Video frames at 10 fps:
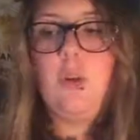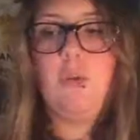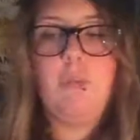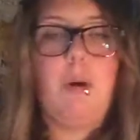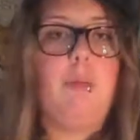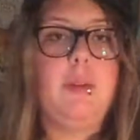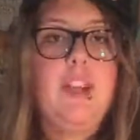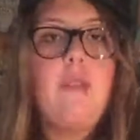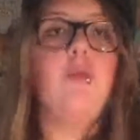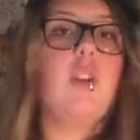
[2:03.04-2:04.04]
who will probably
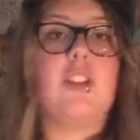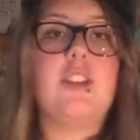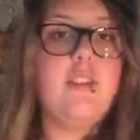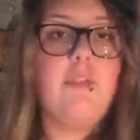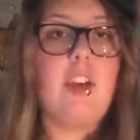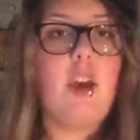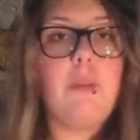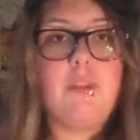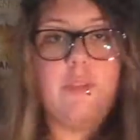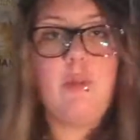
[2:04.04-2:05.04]
never watch this video,
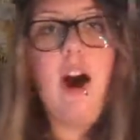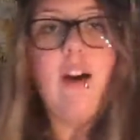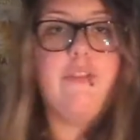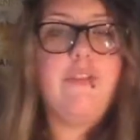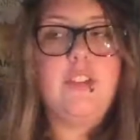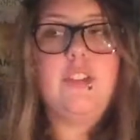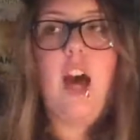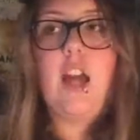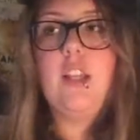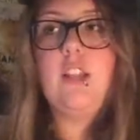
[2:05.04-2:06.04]
but if you are, for
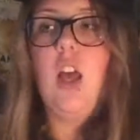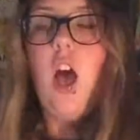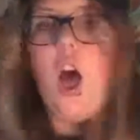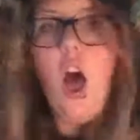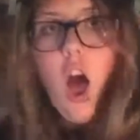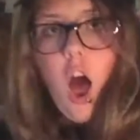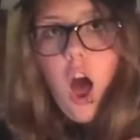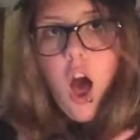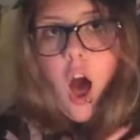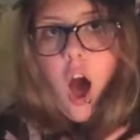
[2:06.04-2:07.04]
starters,
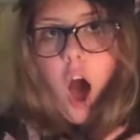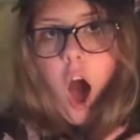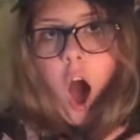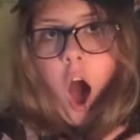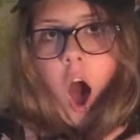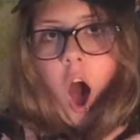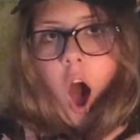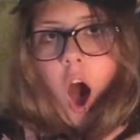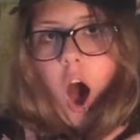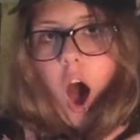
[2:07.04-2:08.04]
oh,